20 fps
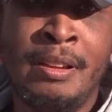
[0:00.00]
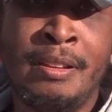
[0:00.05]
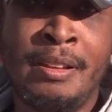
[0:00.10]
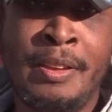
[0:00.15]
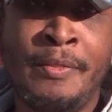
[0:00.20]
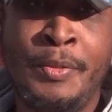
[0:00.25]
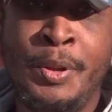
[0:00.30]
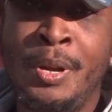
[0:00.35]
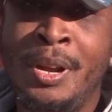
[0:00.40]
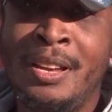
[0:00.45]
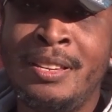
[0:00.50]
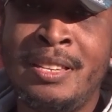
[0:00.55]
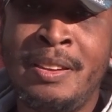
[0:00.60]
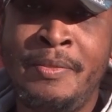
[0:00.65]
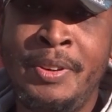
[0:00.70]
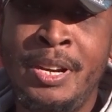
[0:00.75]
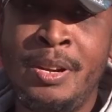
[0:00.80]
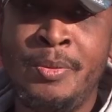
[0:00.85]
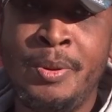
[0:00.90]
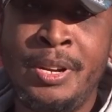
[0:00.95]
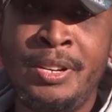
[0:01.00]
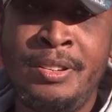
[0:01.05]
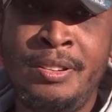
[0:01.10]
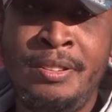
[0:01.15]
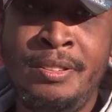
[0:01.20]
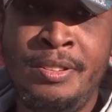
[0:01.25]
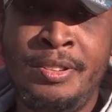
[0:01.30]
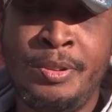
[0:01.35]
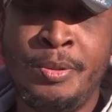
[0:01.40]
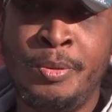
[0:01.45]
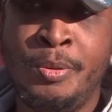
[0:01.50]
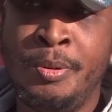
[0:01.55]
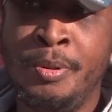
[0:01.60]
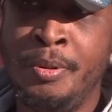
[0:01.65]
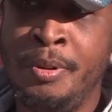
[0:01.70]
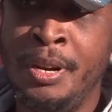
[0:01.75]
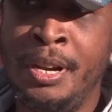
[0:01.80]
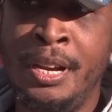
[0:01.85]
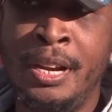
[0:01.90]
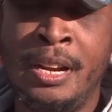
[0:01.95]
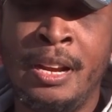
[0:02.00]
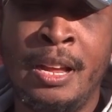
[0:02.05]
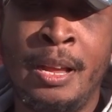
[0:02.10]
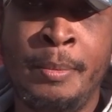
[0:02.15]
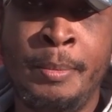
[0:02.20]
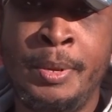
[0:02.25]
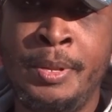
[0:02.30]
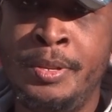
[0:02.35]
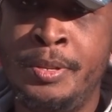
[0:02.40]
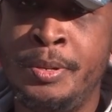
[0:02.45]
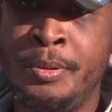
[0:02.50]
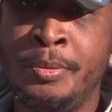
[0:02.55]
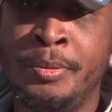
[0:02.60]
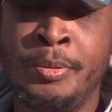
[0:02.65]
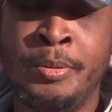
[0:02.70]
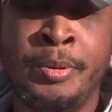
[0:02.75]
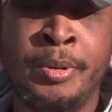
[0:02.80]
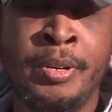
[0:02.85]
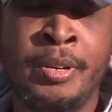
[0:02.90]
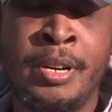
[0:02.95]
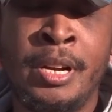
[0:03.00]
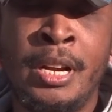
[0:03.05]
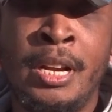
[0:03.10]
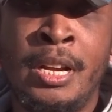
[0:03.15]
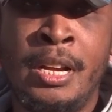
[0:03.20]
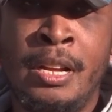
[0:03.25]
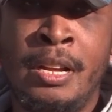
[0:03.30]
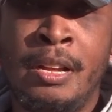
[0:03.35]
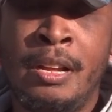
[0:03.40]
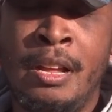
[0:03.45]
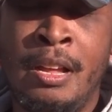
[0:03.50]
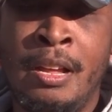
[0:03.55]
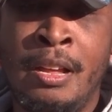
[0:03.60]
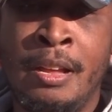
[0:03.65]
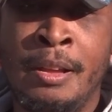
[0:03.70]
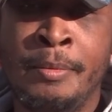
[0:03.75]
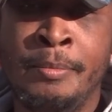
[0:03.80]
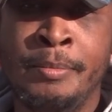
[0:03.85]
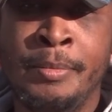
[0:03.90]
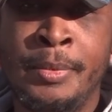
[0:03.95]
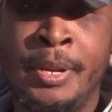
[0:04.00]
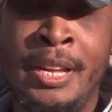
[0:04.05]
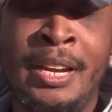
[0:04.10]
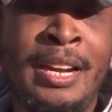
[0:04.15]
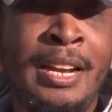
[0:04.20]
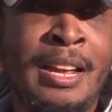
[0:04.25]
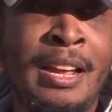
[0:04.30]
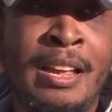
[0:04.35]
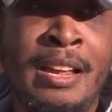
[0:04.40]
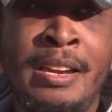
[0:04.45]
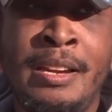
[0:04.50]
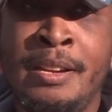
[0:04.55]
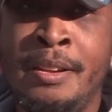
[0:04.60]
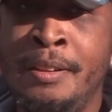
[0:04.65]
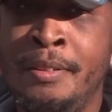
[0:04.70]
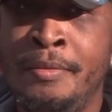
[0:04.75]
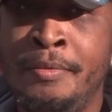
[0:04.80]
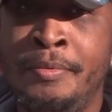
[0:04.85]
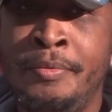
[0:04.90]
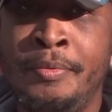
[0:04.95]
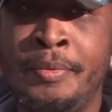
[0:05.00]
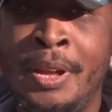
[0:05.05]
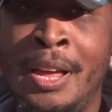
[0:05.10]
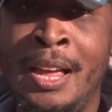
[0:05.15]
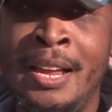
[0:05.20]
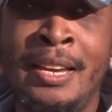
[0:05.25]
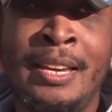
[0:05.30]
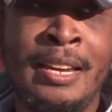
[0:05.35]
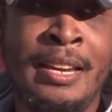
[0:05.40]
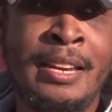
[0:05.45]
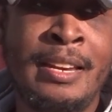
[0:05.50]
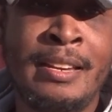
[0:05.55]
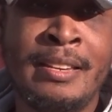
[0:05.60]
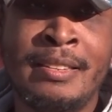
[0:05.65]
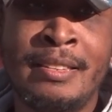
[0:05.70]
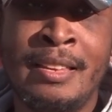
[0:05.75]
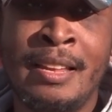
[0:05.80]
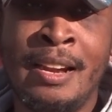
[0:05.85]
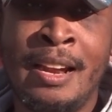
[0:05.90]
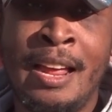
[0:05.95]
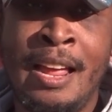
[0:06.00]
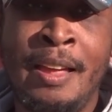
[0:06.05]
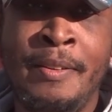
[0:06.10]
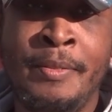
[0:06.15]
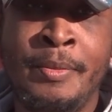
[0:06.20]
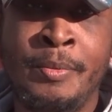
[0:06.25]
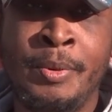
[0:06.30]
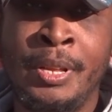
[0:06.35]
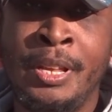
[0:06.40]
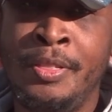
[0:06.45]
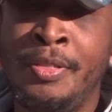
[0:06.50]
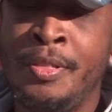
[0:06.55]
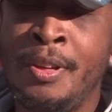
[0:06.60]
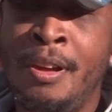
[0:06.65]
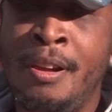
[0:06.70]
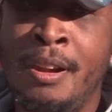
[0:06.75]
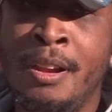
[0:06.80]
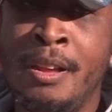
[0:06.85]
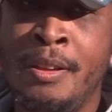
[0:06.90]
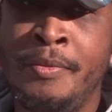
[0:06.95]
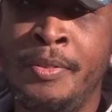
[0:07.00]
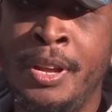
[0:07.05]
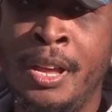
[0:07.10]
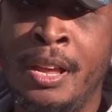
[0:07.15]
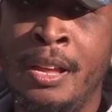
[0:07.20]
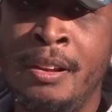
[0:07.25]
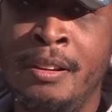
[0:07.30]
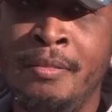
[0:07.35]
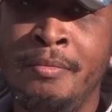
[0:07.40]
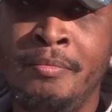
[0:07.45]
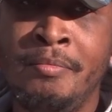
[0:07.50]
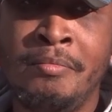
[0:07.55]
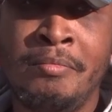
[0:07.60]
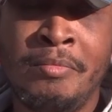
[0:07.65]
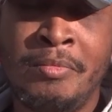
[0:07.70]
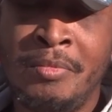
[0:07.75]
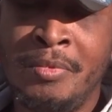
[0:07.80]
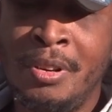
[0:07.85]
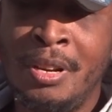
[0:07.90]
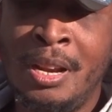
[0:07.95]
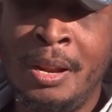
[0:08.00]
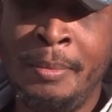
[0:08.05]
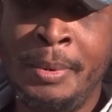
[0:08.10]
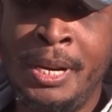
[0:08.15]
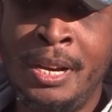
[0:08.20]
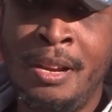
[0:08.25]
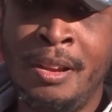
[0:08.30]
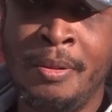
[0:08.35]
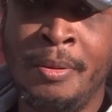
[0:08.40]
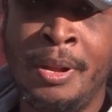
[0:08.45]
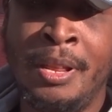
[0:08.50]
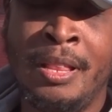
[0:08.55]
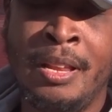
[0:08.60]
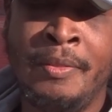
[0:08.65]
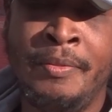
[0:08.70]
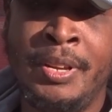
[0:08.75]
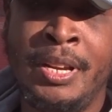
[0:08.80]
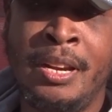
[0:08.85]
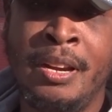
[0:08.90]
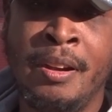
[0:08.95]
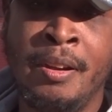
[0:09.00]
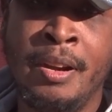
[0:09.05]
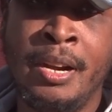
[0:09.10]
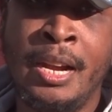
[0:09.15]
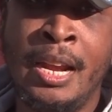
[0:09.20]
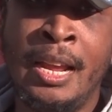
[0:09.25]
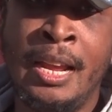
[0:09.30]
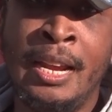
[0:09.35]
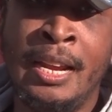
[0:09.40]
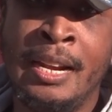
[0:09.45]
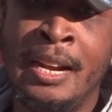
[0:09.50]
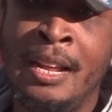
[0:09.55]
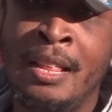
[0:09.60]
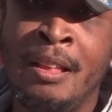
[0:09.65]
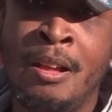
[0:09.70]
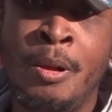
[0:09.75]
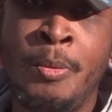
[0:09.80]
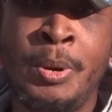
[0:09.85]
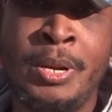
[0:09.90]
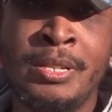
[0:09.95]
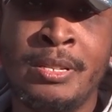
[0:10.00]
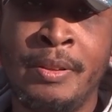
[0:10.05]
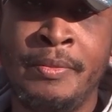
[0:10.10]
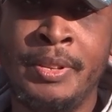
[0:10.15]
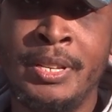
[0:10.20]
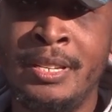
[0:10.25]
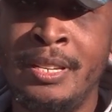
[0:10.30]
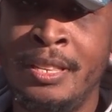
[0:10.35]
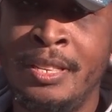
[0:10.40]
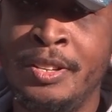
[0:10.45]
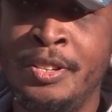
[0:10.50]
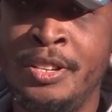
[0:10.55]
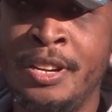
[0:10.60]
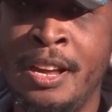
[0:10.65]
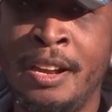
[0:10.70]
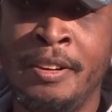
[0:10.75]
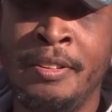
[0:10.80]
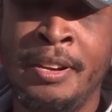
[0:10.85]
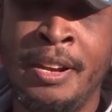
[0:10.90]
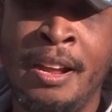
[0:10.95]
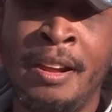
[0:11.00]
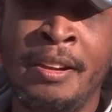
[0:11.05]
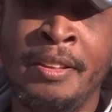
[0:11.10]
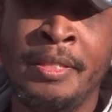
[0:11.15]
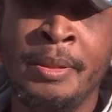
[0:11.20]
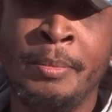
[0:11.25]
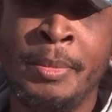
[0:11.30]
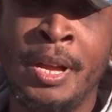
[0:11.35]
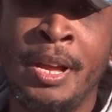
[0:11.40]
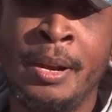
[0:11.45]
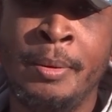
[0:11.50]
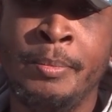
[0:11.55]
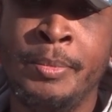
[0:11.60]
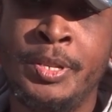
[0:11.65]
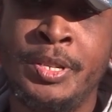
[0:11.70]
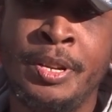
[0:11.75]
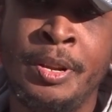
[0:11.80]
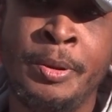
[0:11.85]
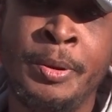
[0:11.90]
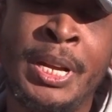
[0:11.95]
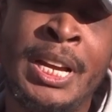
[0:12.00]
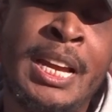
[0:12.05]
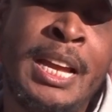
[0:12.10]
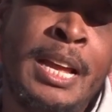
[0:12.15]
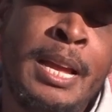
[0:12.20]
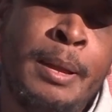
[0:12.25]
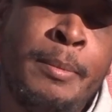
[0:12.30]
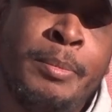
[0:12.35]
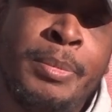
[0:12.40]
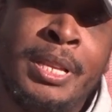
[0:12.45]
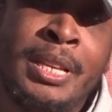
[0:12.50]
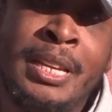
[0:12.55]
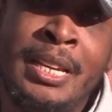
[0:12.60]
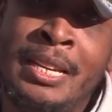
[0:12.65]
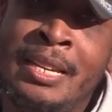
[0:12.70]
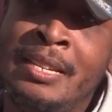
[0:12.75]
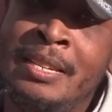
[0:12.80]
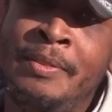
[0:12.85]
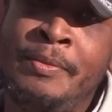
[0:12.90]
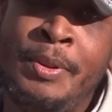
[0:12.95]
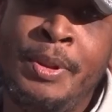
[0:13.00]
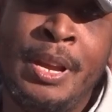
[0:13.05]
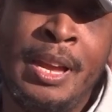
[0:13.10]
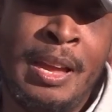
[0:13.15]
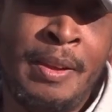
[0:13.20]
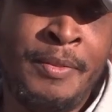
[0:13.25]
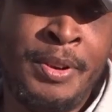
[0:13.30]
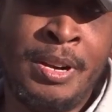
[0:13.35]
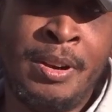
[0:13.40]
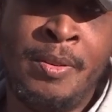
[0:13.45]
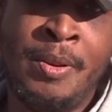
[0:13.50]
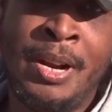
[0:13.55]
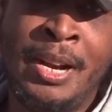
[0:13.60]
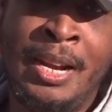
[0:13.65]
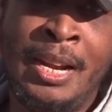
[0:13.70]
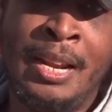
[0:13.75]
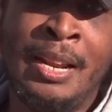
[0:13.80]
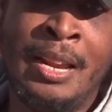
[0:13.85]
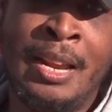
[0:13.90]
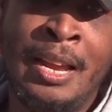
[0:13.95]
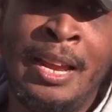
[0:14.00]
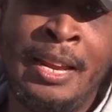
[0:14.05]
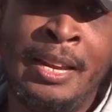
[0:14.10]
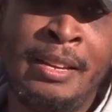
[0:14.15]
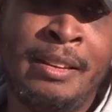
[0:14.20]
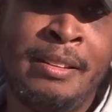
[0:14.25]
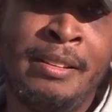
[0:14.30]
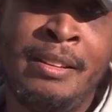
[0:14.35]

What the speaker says: if you guys have any questions or any comments or any kind of ideas that I haven't really thought of yet, let me know. I'd love to hear it, and I'll always love to see the chatter down in the bottom. So, please, if you haven't already, like,